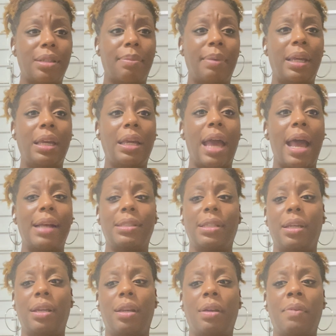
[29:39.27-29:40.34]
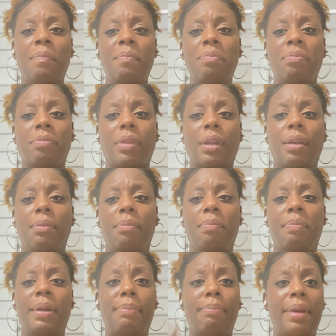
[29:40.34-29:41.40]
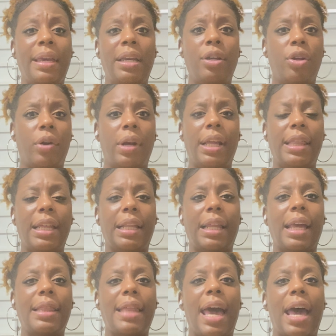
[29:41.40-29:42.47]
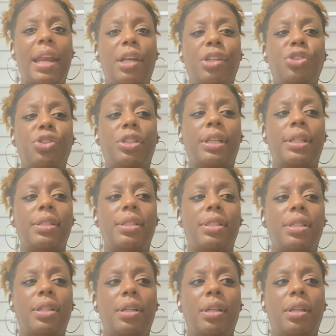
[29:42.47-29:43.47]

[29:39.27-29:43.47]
I mean, he hasn't been mean or anything like that. It's just